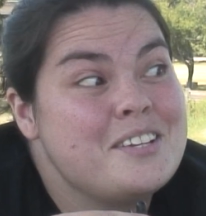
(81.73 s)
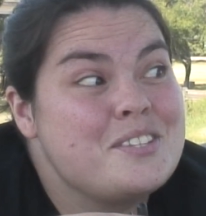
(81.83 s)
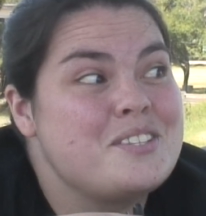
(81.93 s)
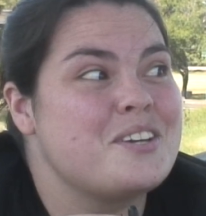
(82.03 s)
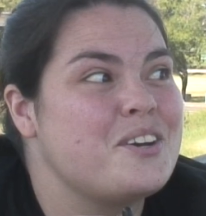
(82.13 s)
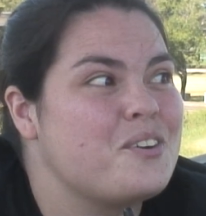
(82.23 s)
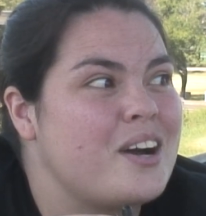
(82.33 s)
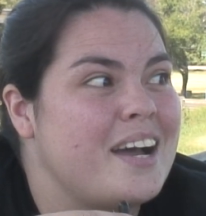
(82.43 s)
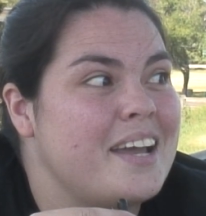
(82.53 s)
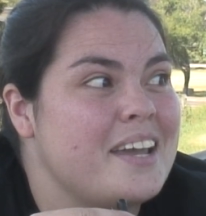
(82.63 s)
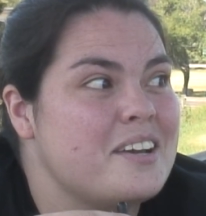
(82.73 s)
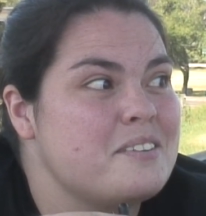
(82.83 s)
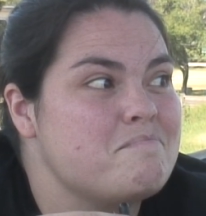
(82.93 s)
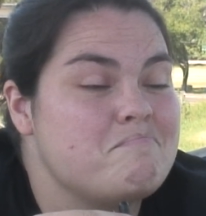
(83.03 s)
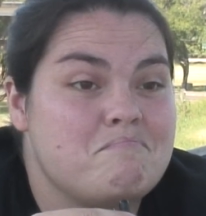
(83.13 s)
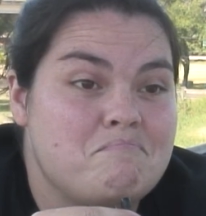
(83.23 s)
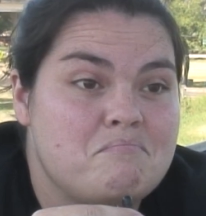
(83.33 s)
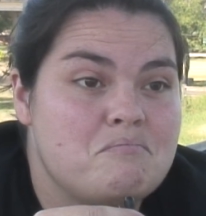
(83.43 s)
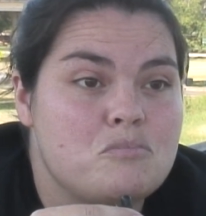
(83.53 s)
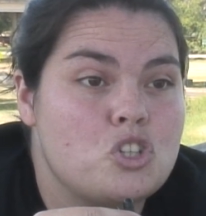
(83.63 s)
so I um,
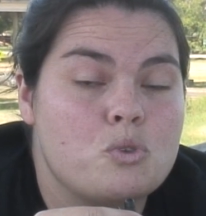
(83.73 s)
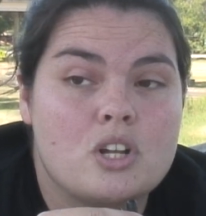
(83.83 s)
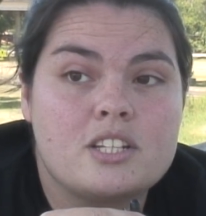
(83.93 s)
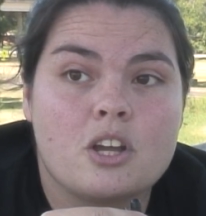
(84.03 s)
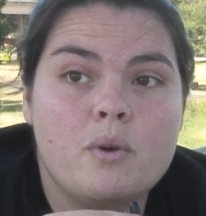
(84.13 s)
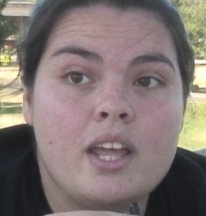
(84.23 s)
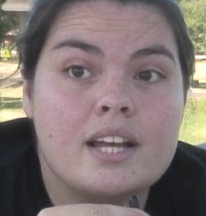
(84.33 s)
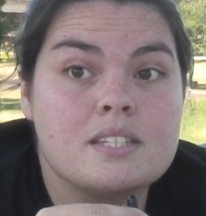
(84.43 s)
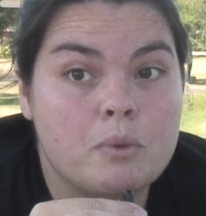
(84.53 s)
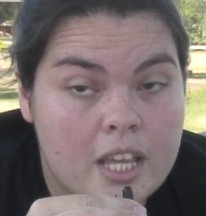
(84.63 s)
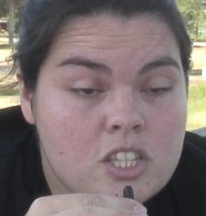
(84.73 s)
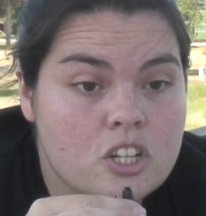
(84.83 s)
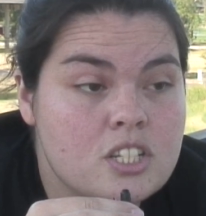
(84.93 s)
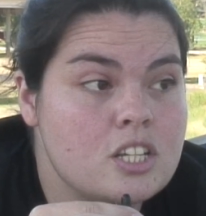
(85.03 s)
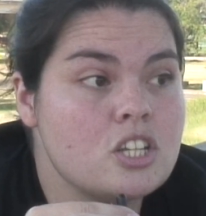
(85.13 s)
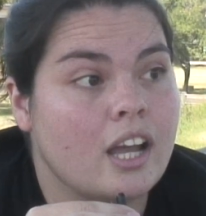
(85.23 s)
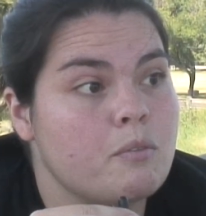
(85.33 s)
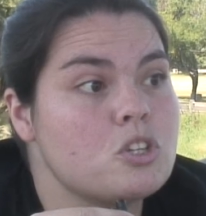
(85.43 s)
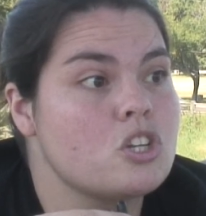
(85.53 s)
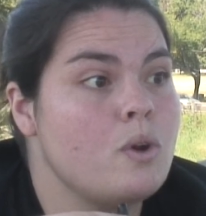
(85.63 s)
chose not to go in. I said, when he starts teaching, I
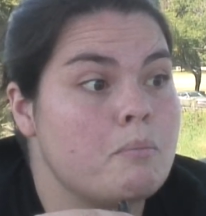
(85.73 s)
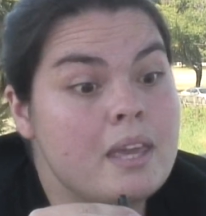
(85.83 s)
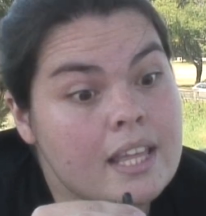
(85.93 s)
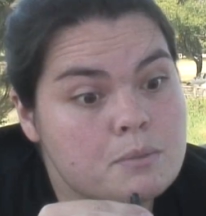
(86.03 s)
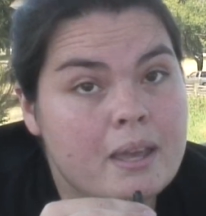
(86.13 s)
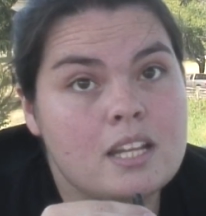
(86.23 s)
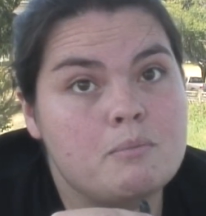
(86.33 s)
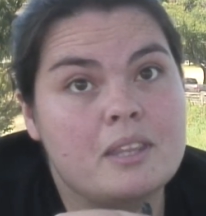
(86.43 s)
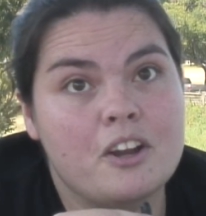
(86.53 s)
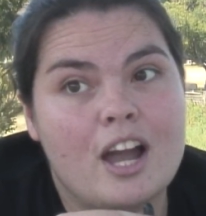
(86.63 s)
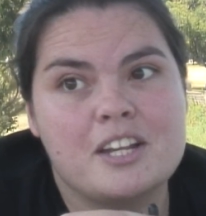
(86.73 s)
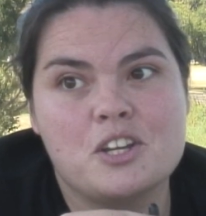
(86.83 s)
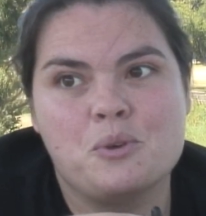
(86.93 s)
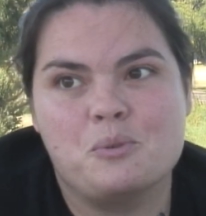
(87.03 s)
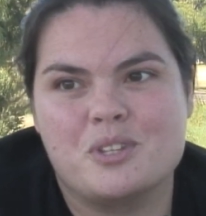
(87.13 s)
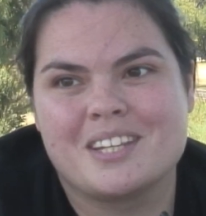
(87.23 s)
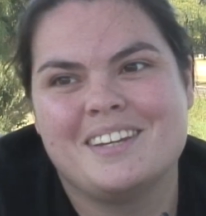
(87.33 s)
will show up. He gets paid to be there. I don't.